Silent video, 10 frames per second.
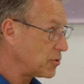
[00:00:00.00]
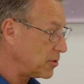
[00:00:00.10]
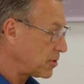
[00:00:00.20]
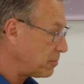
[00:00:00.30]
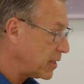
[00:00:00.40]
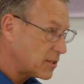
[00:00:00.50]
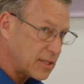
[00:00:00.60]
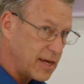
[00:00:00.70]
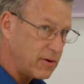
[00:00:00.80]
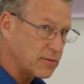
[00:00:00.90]
So there's a big
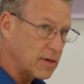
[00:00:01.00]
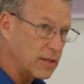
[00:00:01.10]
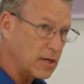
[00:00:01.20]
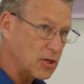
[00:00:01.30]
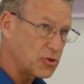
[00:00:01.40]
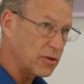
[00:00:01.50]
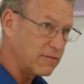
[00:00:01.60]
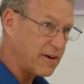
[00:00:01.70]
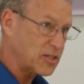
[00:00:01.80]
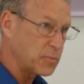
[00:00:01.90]
savings on the initial
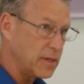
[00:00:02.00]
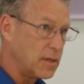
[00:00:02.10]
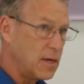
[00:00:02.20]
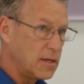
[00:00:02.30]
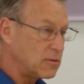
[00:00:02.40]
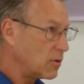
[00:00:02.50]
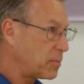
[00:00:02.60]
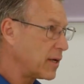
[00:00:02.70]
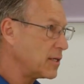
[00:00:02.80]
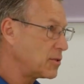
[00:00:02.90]
investment to
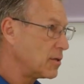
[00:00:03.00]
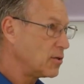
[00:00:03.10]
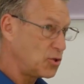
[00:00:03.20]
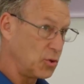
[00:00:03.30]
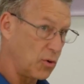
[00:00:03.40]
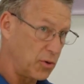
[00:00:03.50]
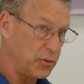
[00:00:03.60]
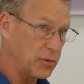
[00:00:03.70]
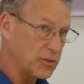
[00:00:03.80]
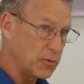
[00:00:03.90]
replace two old
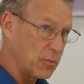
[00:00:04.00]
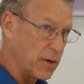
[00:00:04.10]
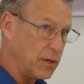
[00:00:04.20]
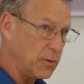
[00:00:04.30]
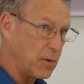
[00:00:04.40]
units with one new